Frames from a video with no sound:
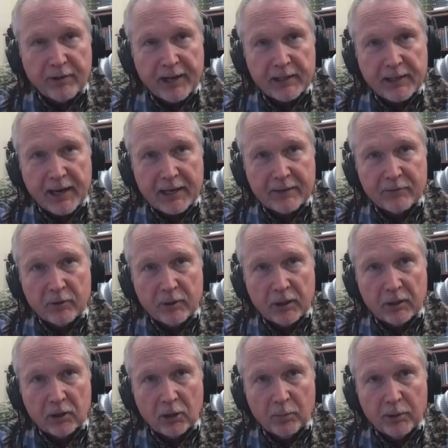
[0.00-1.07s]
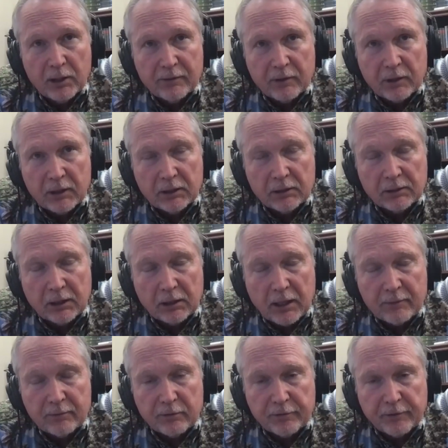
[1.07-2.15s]
had kind of a little bit of a
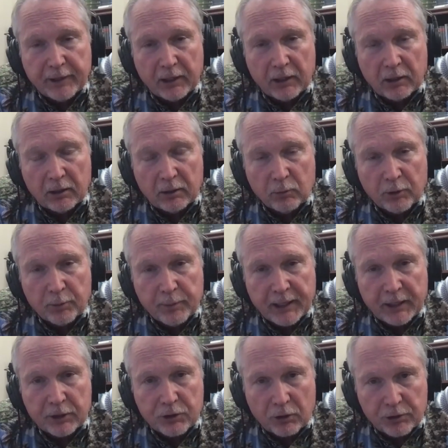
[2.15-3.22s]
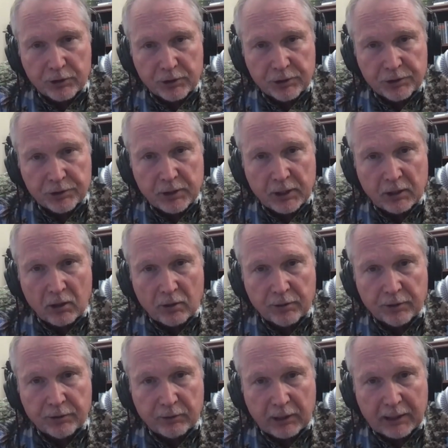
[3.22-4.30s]
love affair with mega churches and all
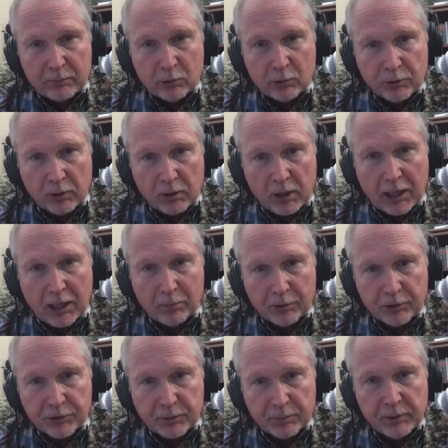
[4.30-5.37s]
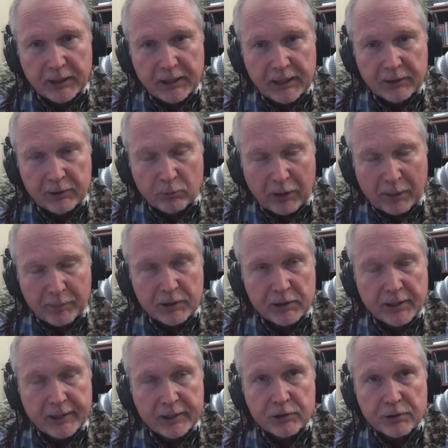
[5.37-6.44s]
that they're able to accomplish and be, and the
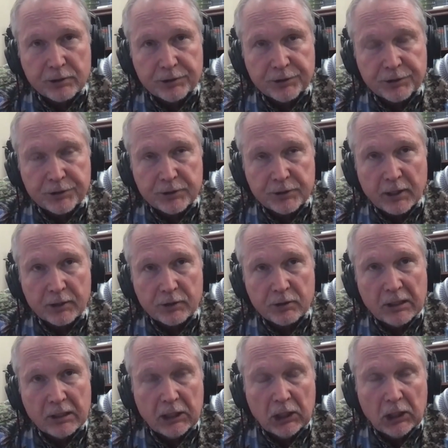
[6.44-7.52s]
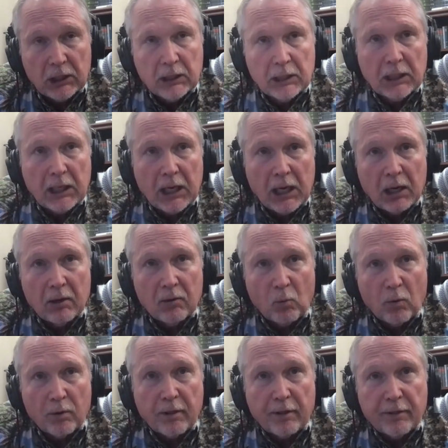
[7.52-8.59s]
reputations and such.
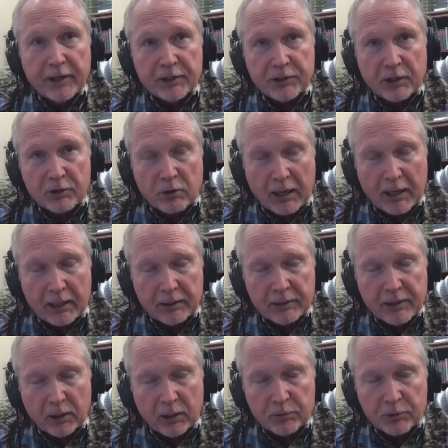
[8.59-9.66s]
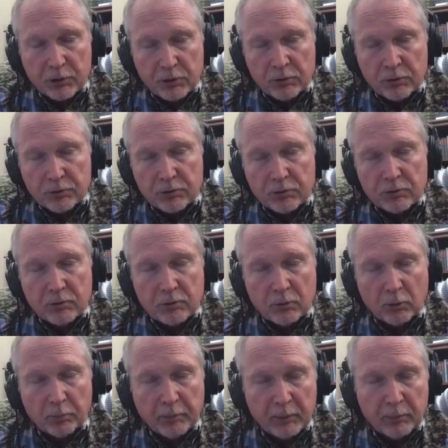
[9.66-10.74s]
One of the things I try to help students to
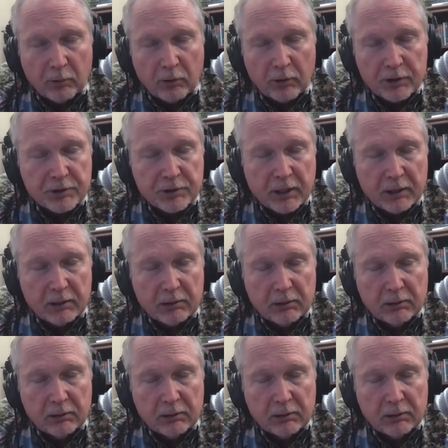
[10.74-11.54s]
remember is that,